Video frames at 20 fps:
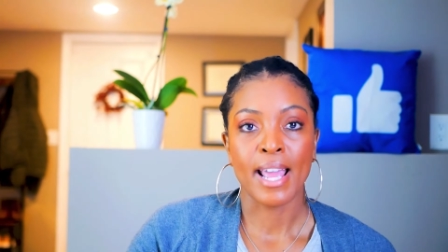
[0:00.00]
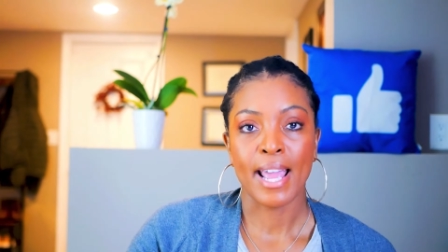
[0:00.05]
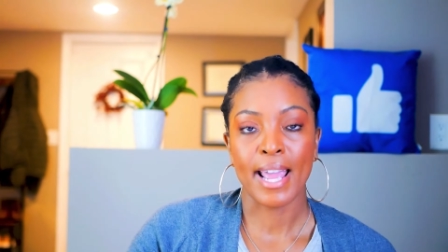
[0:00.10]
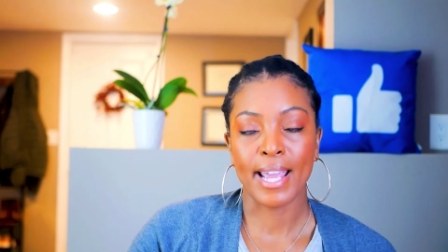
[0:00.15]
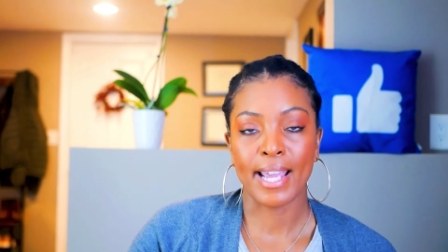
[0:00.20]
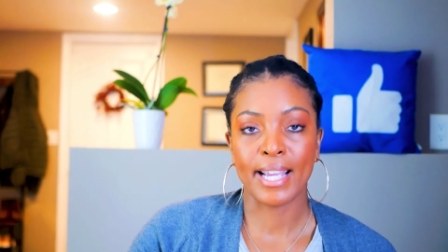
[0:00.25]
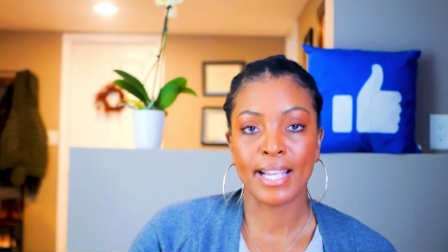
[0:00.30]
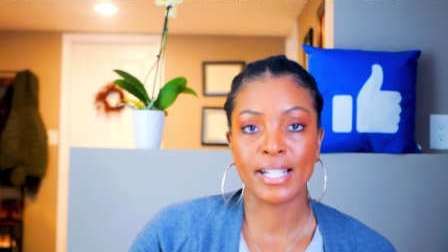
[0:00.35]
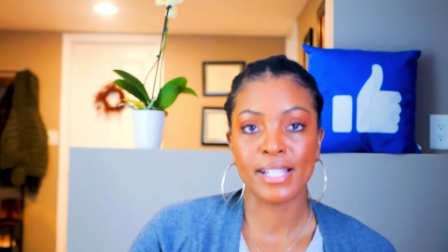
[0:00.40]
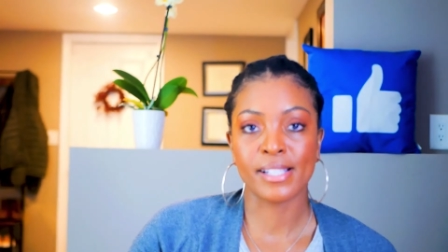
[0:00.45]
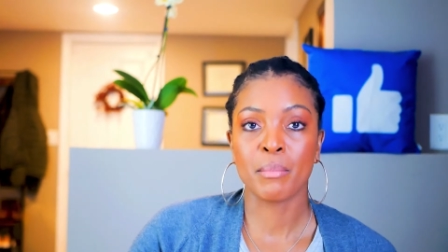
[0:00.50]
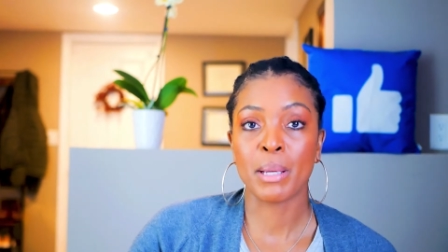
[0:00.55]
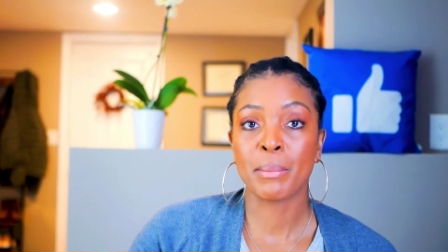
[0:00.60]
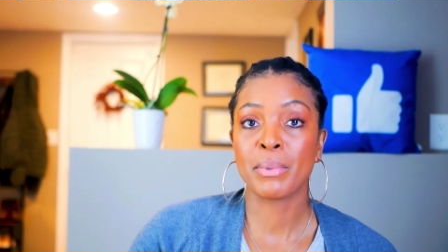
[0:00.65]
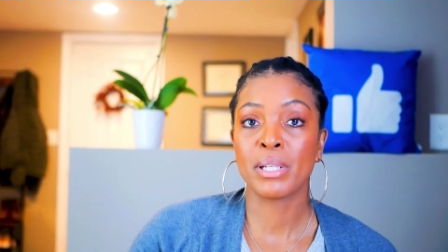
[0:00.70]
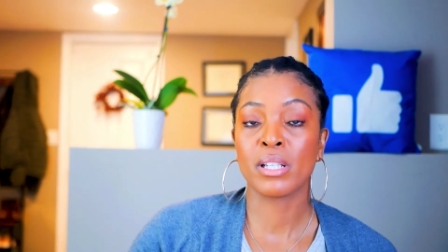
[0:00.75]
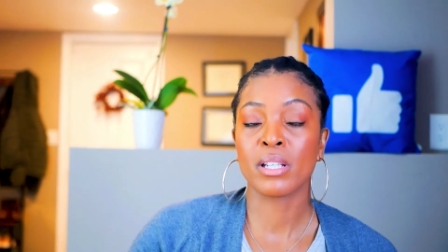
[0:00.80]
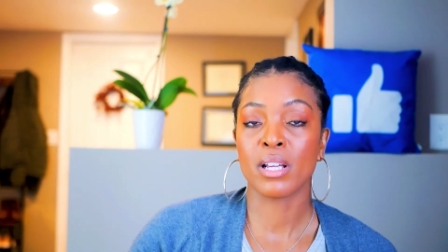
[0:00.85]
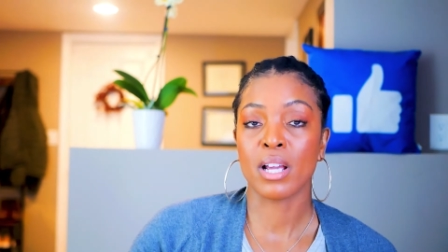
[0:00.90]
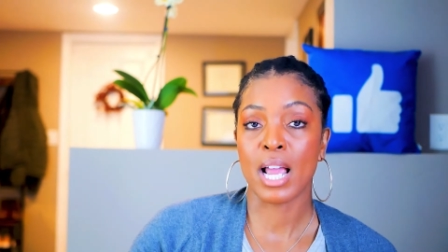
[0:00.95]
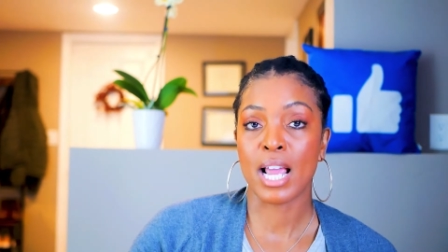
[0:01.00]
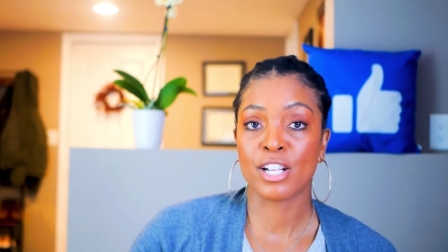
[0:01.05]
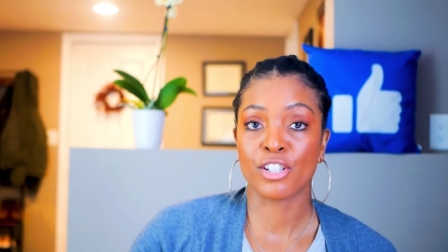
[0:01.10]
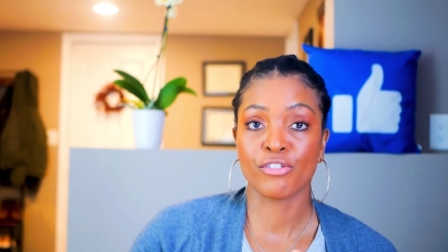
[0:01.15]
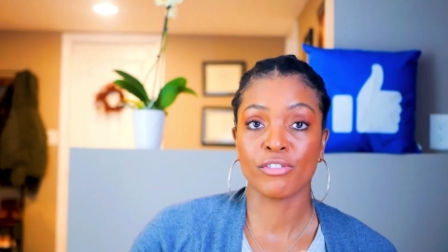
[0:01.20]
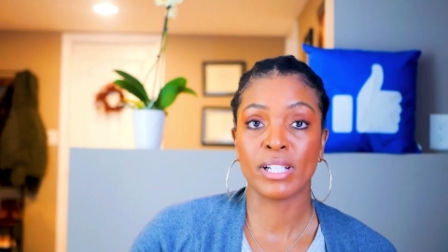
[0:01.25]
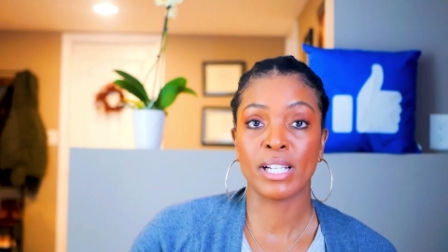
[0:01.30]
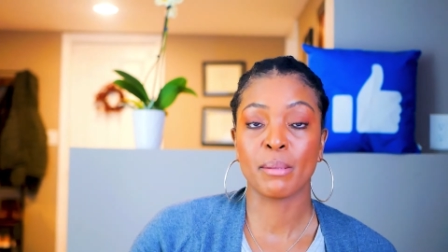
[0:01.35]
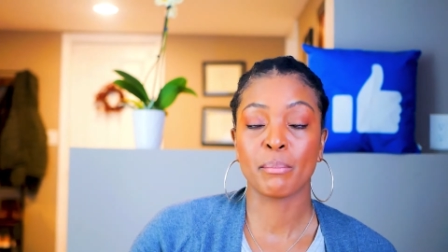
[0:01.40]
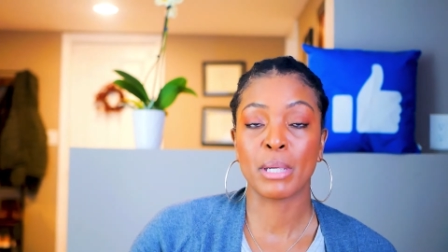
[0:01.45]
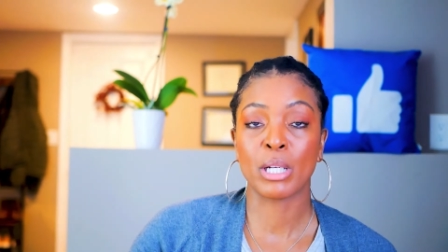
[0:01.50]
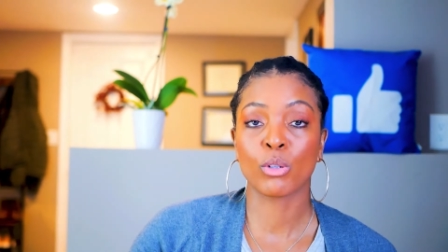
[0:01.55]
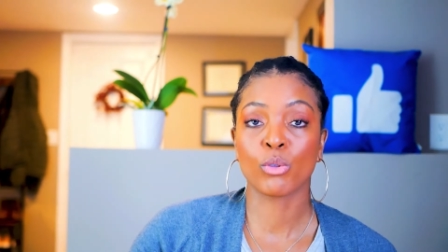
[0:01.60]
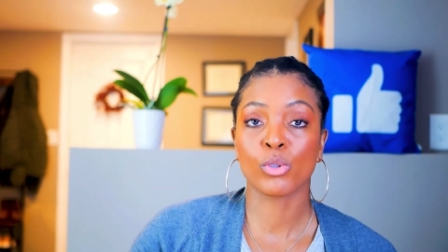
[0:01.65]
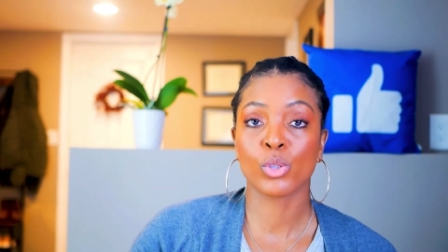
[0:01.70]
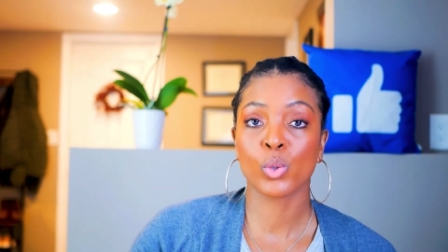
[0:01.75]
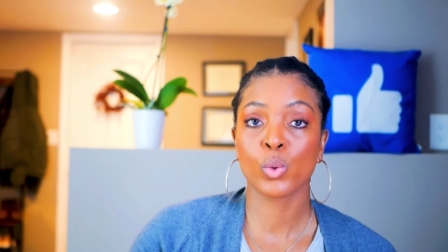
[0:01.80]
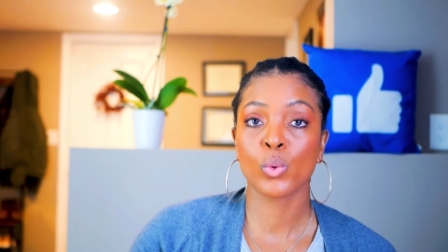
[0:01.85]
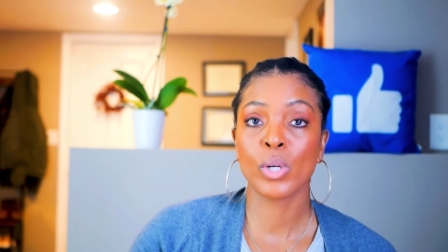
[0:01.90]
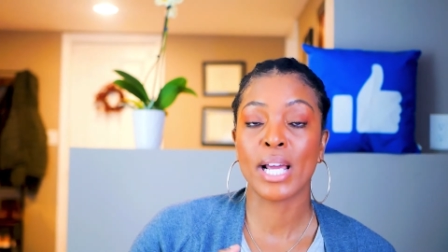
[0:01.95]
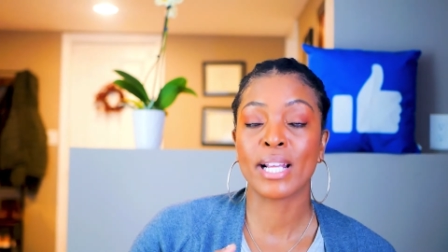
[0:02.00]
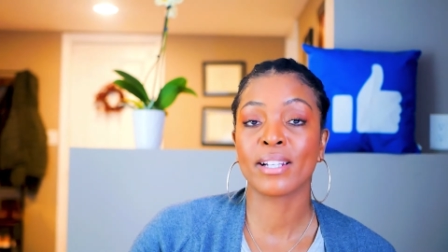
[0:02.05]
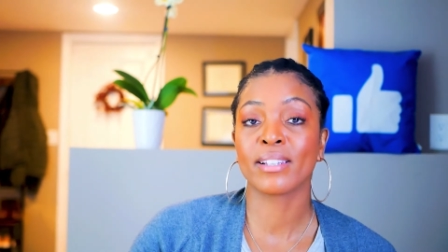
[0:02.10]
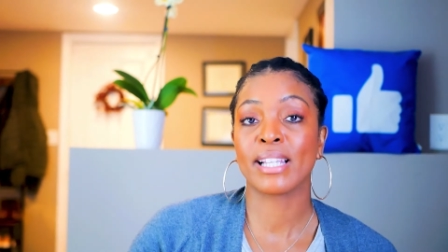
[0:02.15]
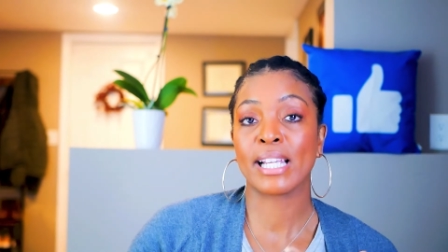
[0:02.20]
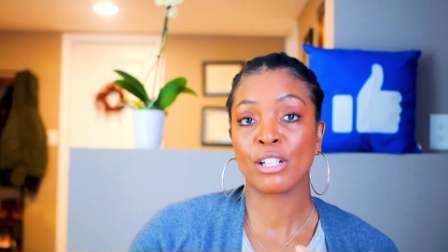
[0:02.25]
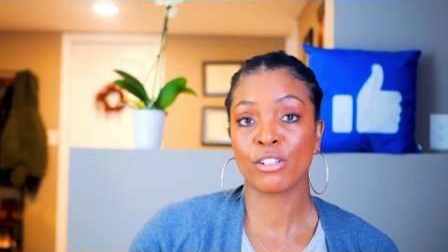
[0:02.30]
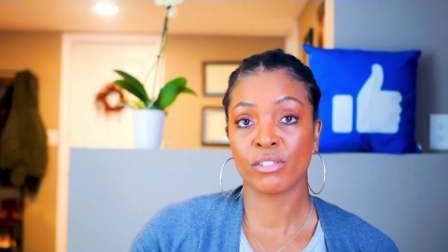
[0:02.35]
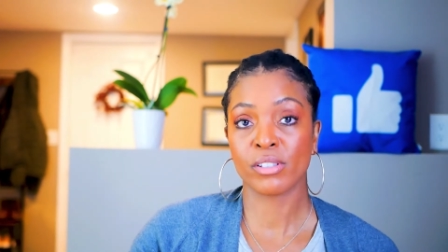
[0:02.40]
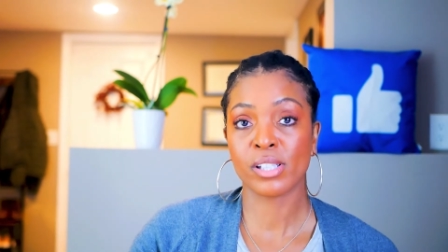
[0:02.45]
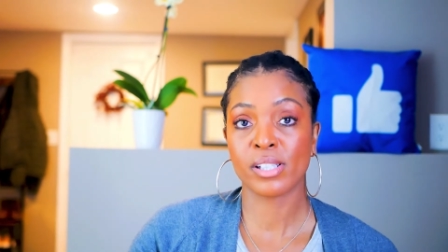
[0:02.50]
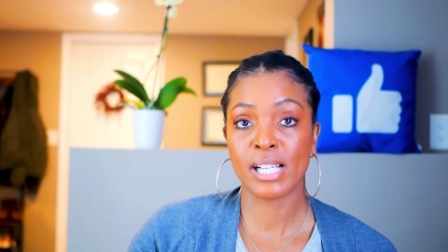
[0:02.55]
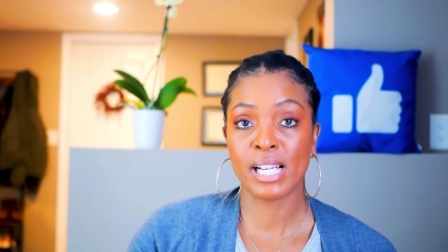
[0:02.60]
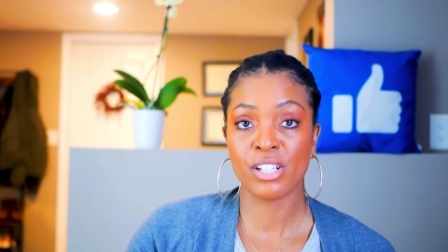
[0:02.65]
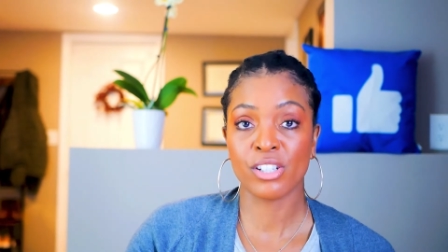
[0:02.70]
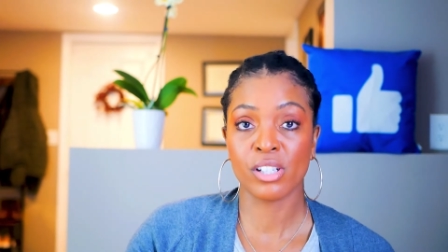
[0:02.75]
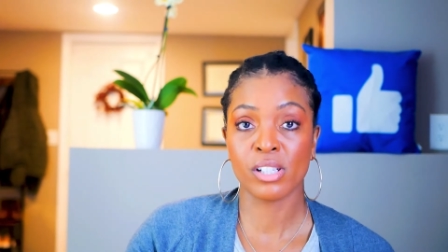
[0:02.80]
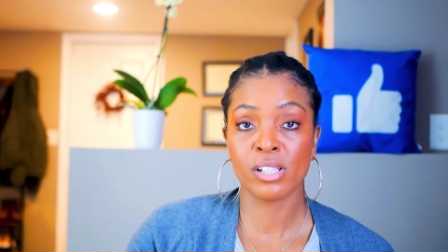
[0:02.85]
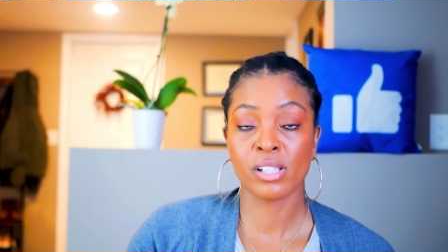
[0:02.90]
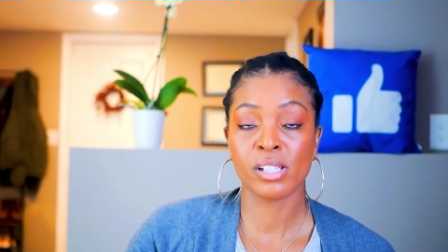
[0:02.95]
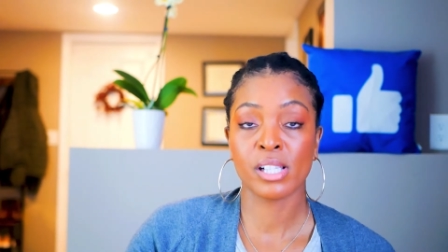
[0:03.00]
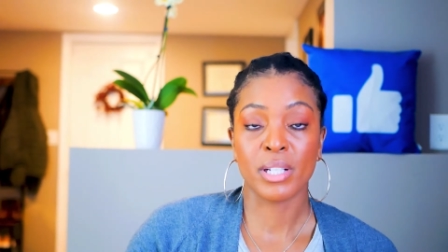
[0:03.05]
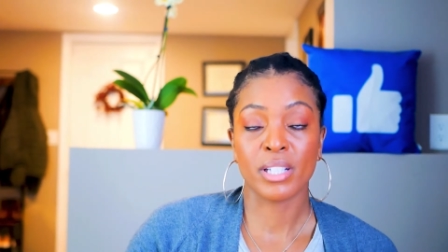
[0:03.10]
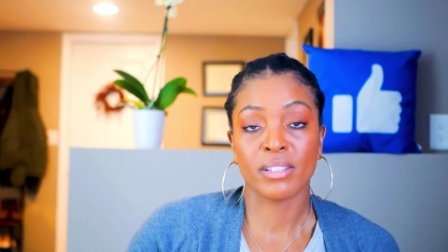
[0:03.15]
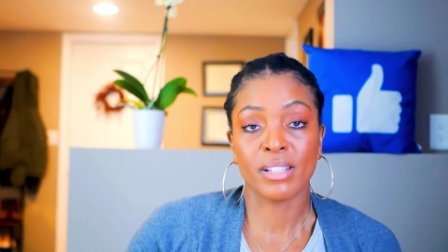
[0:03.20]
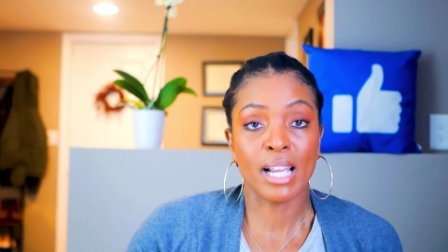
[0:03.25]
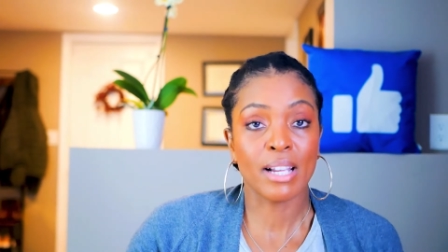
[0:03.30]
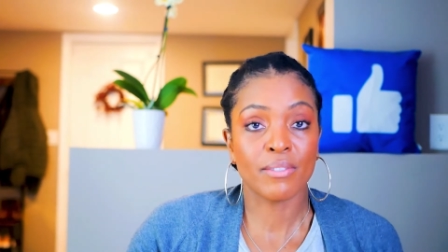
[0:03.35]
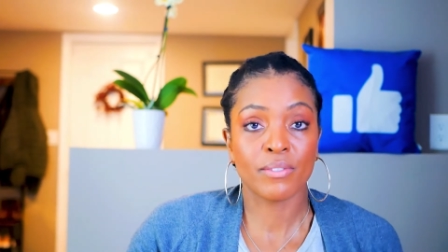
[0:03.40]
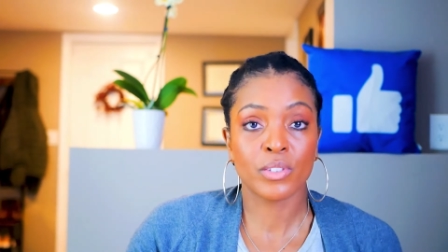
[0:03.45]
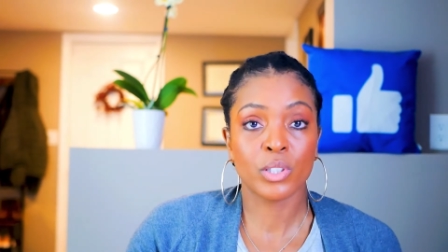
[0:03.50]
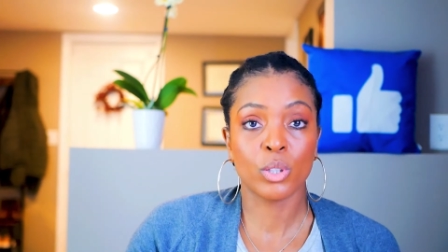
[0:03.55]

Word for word: and maybe entering medical school at later stages in life,